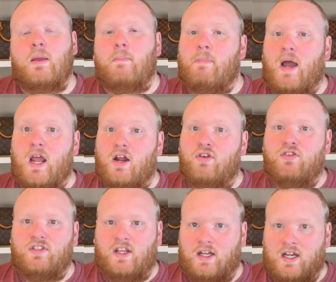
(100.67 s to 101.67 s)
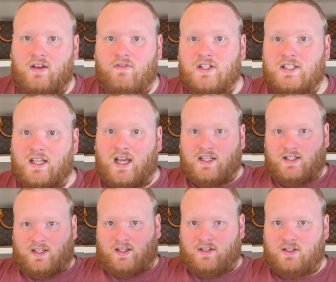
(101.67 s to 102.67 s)
My understanding of the
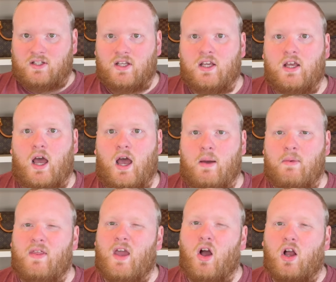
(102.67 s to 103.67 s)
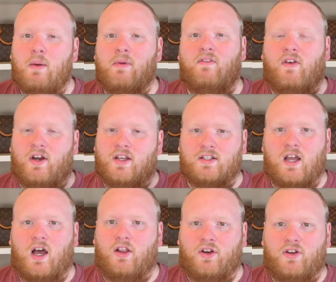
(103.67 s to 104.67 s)
sizes, um, and they all come in various
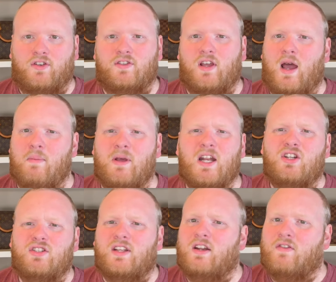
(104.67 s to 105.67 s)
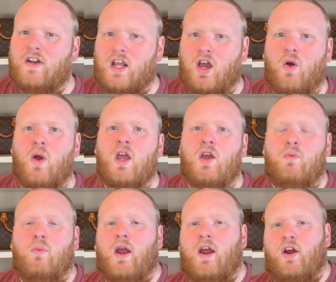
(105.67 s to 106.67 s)
colors. Uh, Minnie just did a video
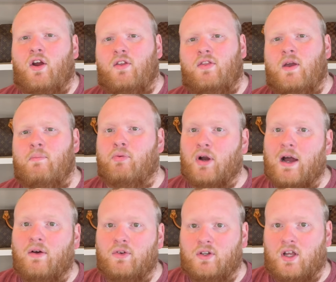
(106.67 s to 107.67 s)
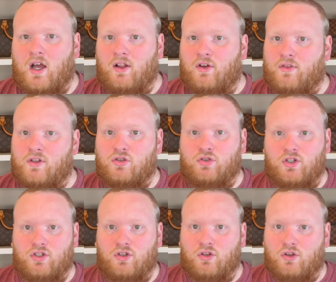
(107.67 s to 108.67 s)
where the brown color, the
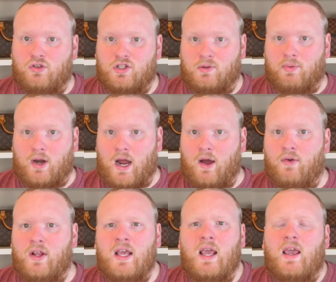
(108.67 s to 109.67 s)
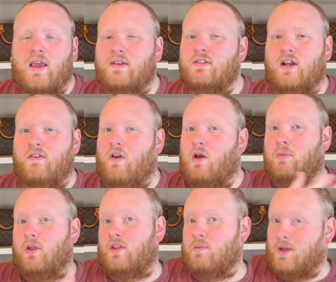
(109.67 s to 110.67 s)
traditional Gucci brown, isn't
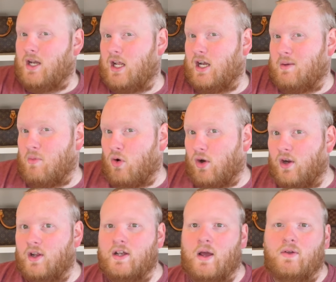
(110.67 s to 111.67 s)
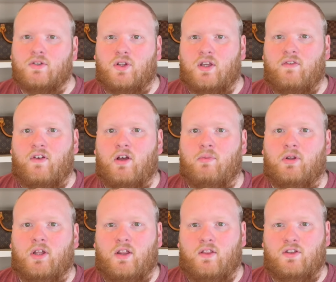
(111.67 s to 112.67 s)
available in the mini anymore. Now it's only available
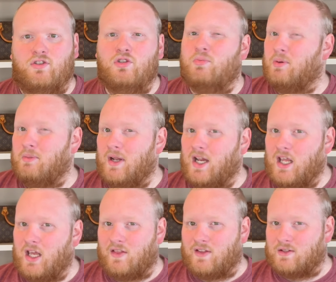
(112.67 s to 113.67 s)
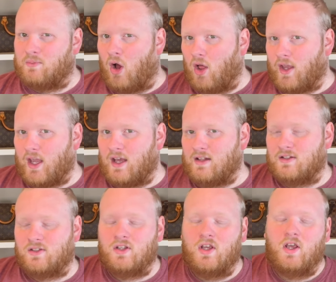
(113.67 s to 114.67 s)
in the super mini and the small, I
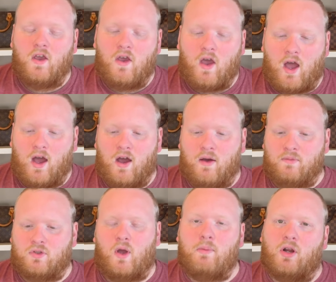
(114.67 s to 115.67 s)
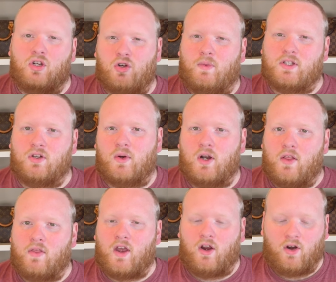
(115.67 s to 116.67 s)
guess. Um, so I'm not sure what's going on
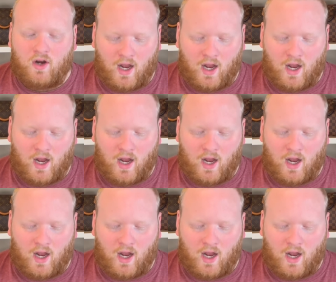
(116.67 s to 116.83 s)
there.